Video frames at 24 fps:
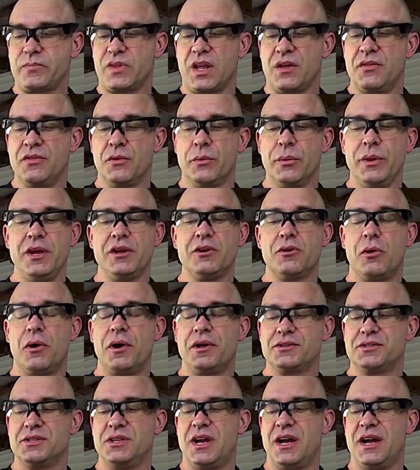the
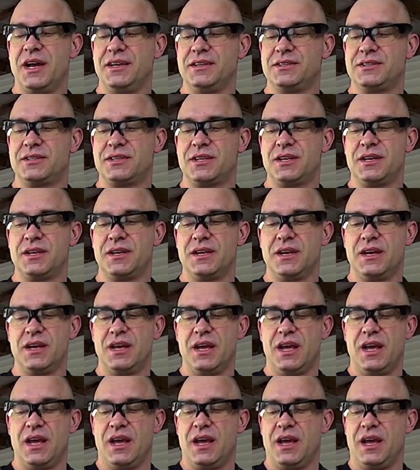recoil's nice,
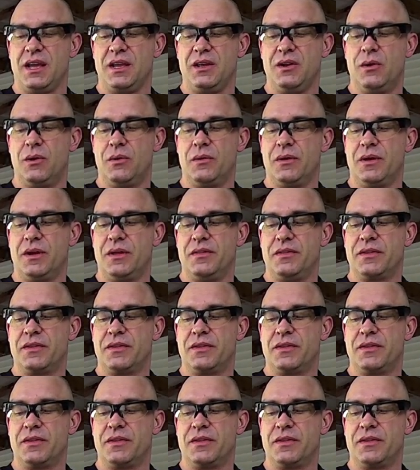you know,